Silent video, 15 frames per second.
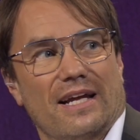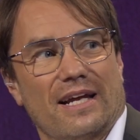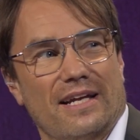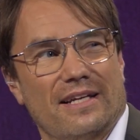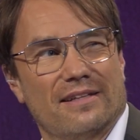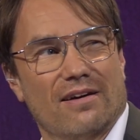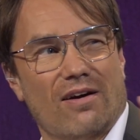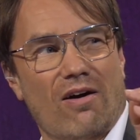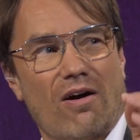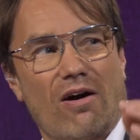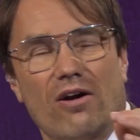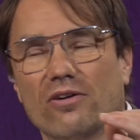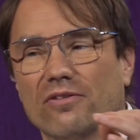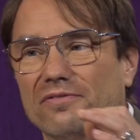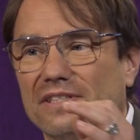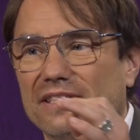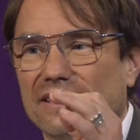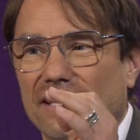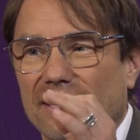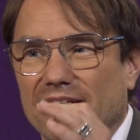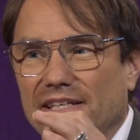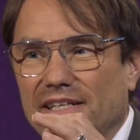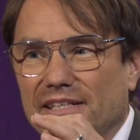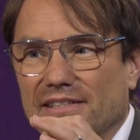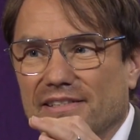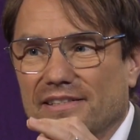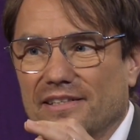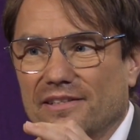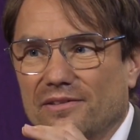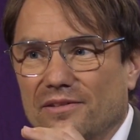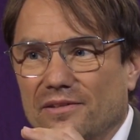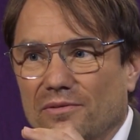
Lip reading: in the heart of this idea is that